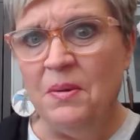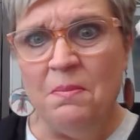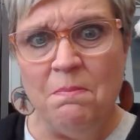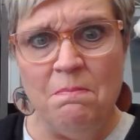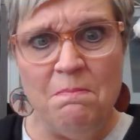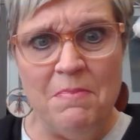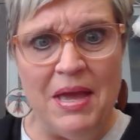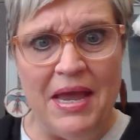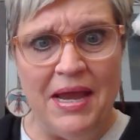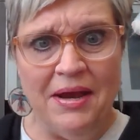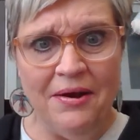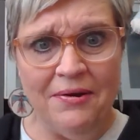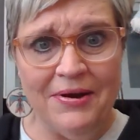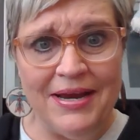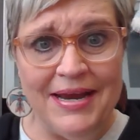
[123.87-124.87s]

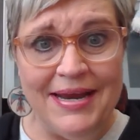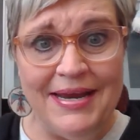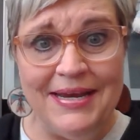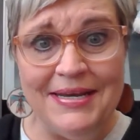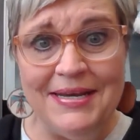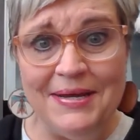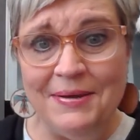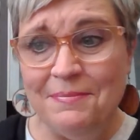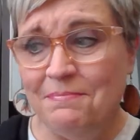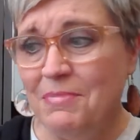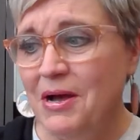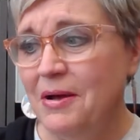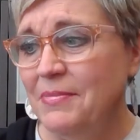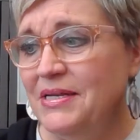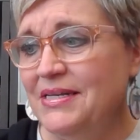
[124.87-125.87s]
Married?
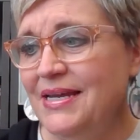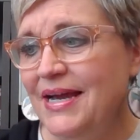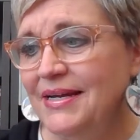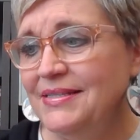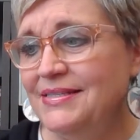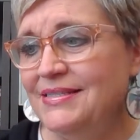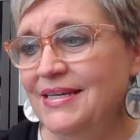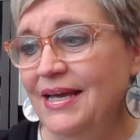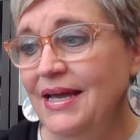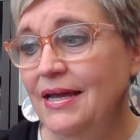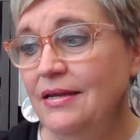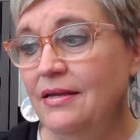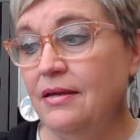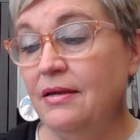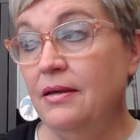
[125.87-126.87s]
Mom and Dad said.